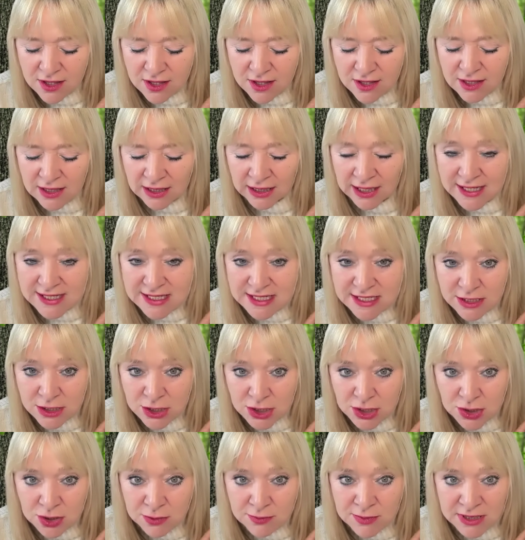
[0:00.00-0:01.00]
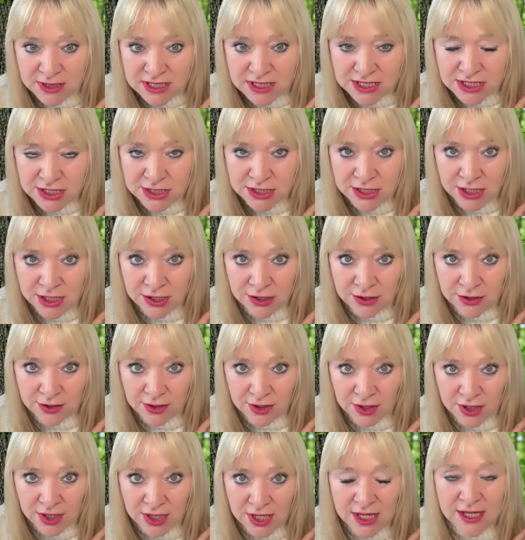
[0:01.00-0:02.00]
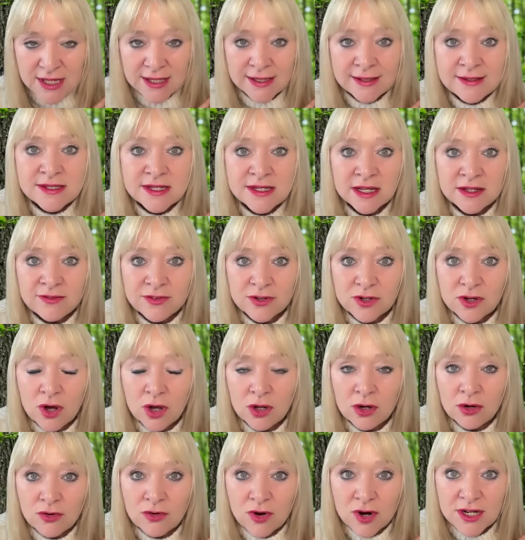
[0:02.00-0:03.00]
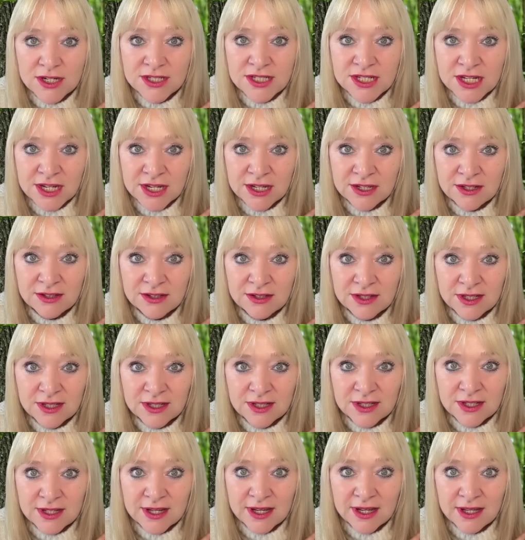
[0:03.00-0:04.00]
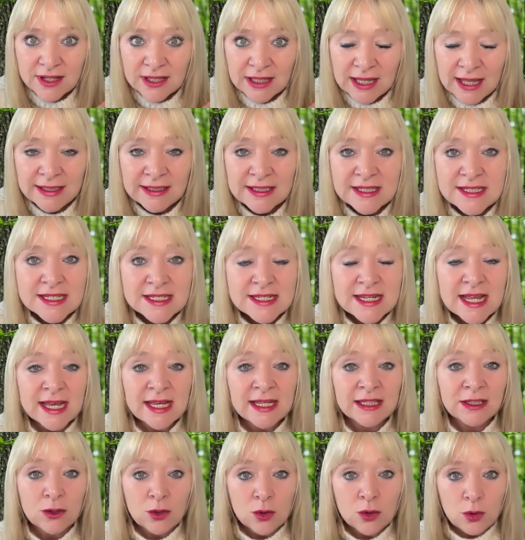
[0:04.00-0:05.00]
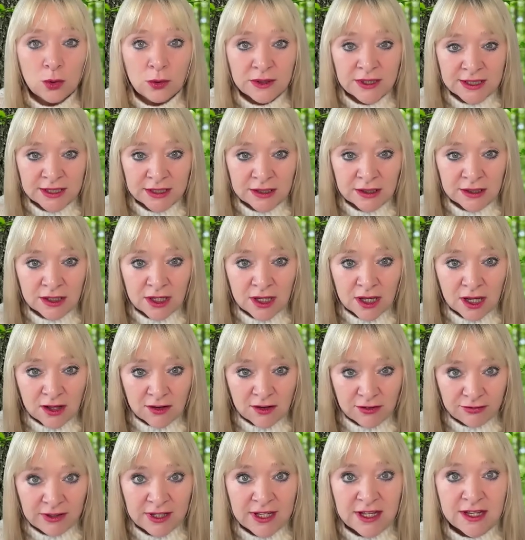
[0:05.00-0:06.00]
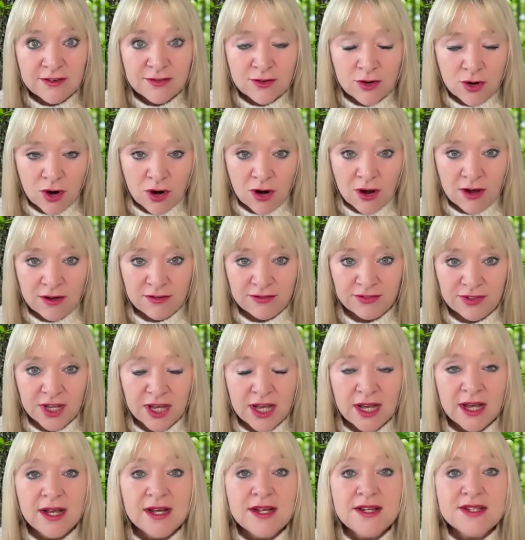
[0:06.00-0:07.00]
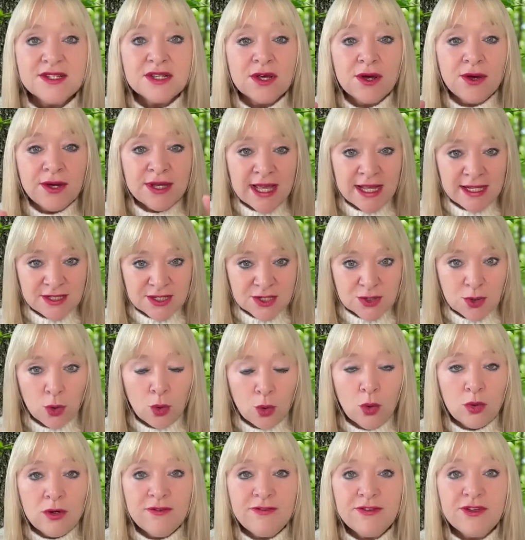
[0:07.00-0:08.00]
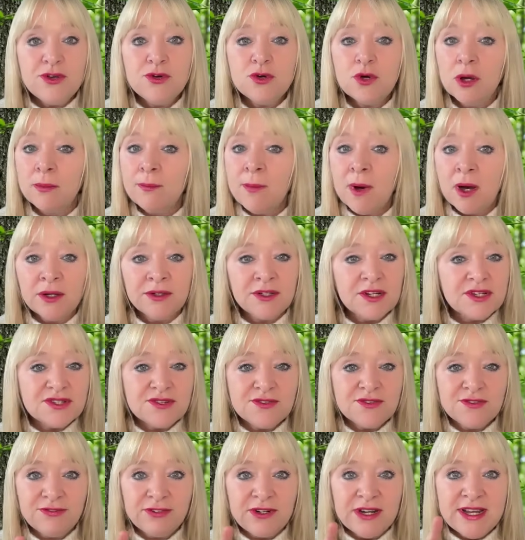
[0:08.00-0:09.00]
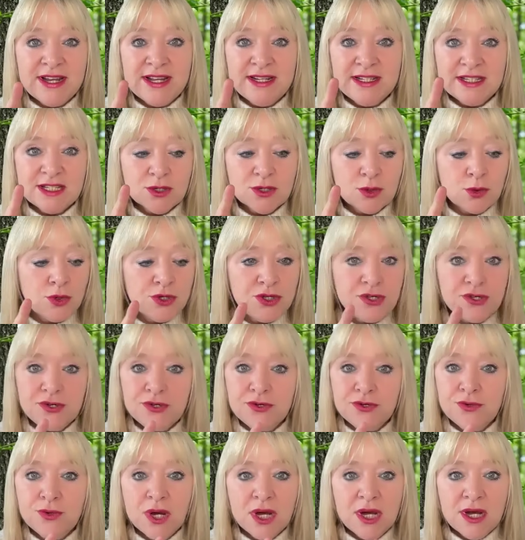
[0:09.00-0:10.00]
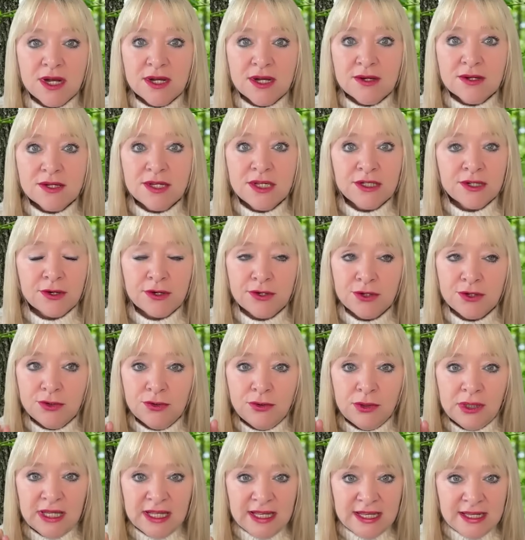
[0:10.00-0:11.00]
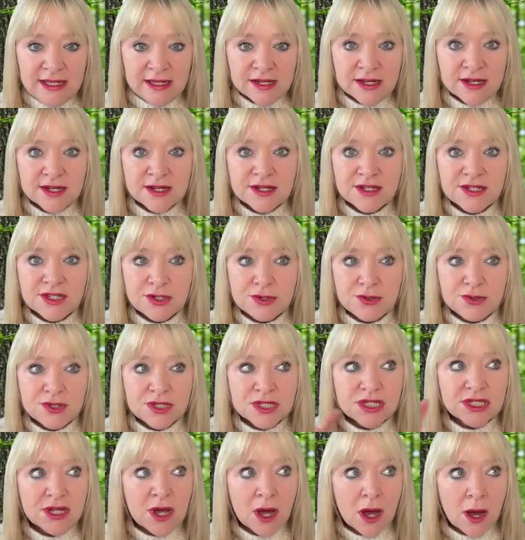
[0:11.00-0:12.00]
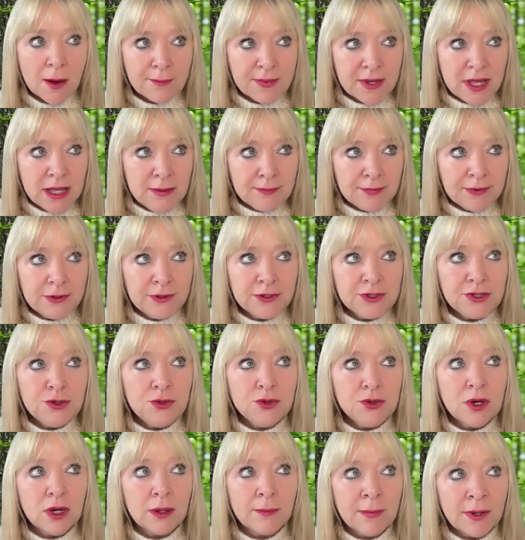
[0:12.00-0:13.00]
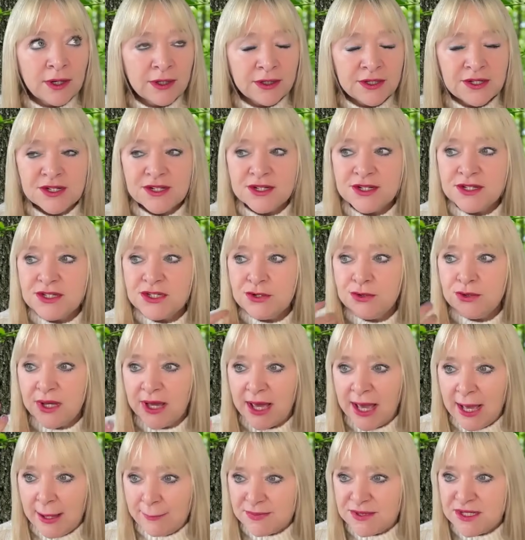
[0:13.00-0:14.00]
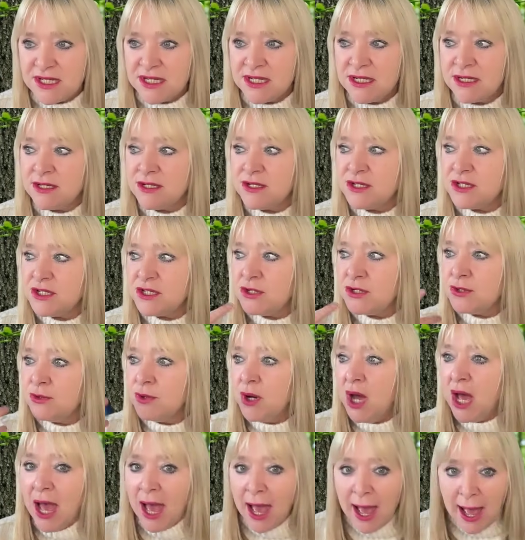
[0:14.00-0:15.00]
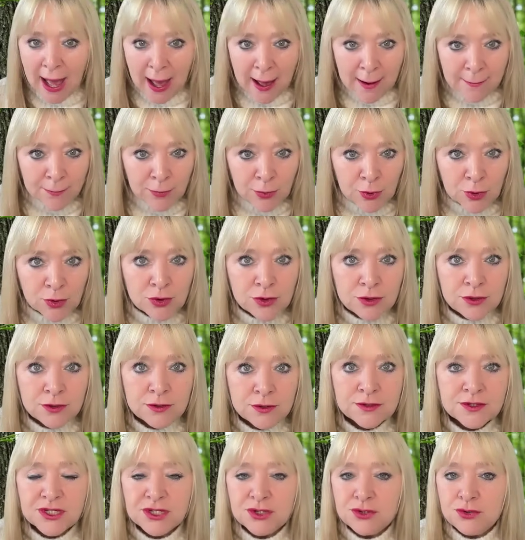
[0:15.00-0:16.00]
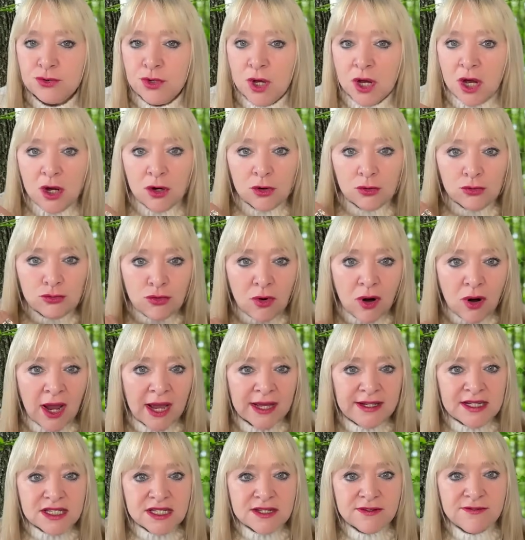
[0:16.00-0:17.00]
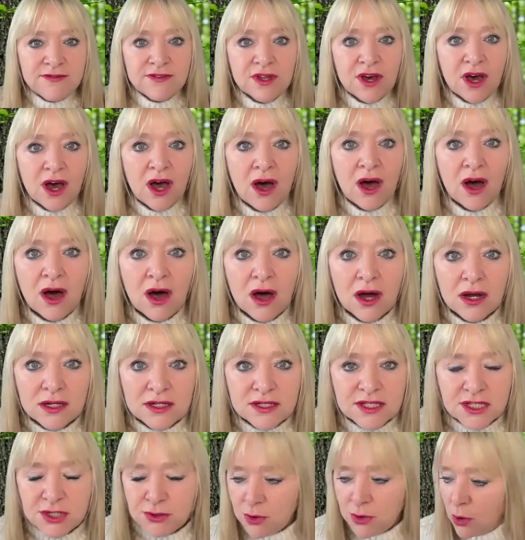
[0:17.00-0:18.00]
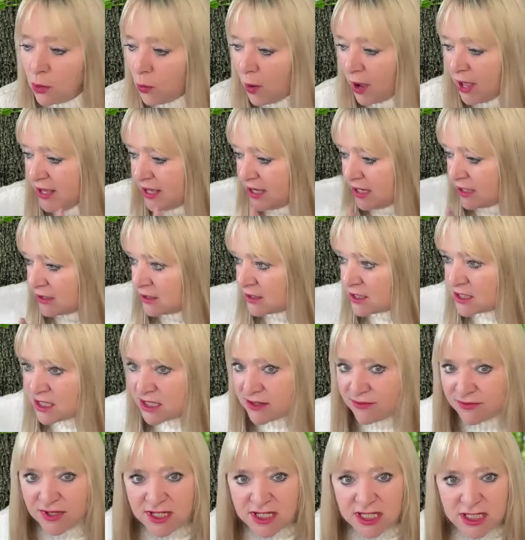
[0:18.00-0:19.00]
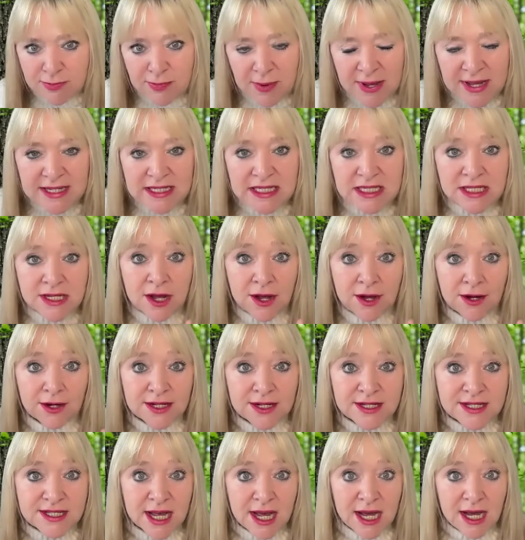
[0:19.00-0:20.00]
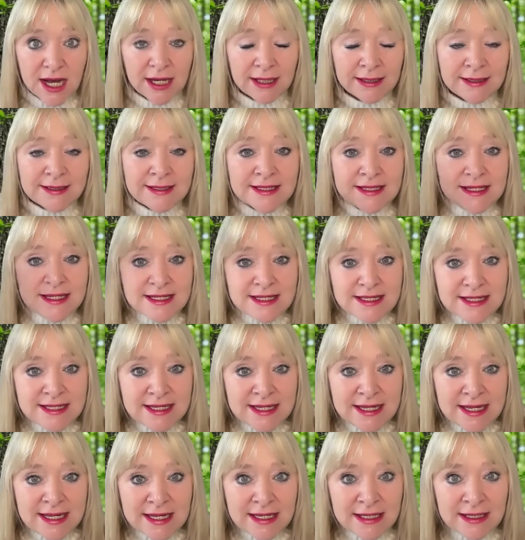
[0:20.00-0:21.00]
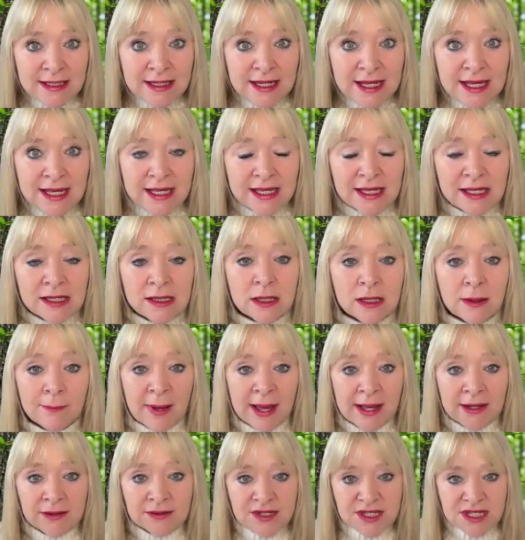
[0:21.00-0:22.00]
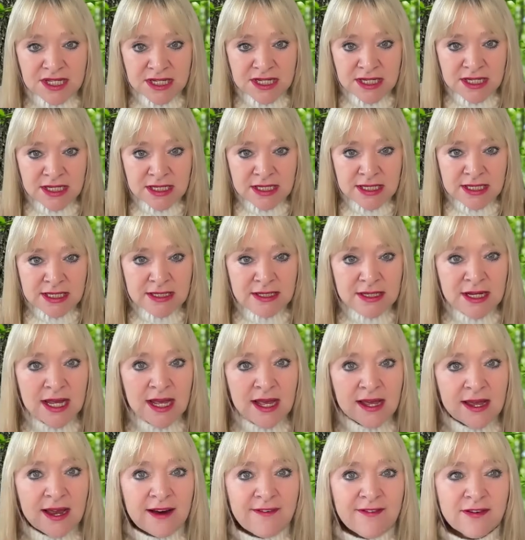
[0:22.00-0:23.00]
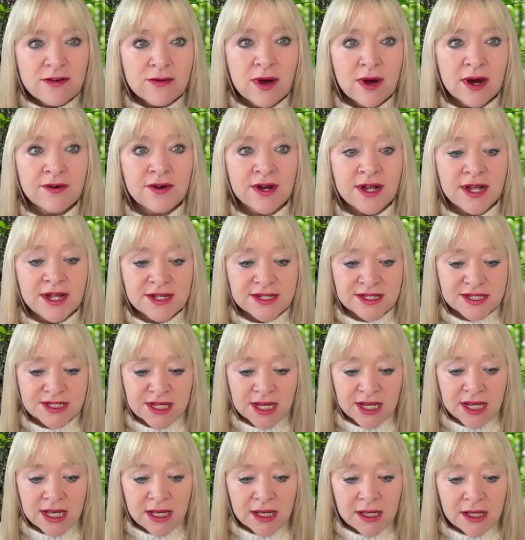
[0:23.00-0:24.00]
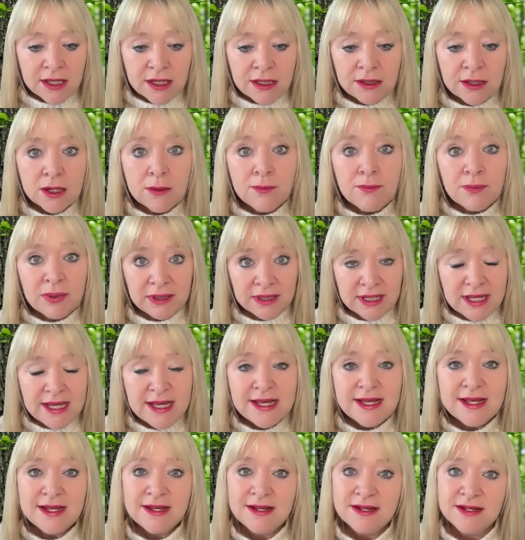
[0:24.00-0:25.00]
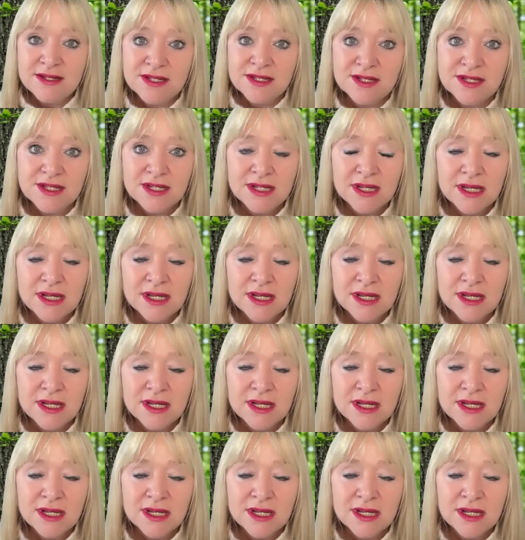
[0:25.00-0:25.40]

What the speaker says: less than 2 months ago, in Denver, Colorado, Elena Danan called in a fleet of craft. So again, to all of you commanders of fleets, all you know, you leaders, you star people, you commanders, you captains, you admirals, you riders of the arcs, you awakeners of the space arcs under the sea and in the mountains and everywhere else, you know, please,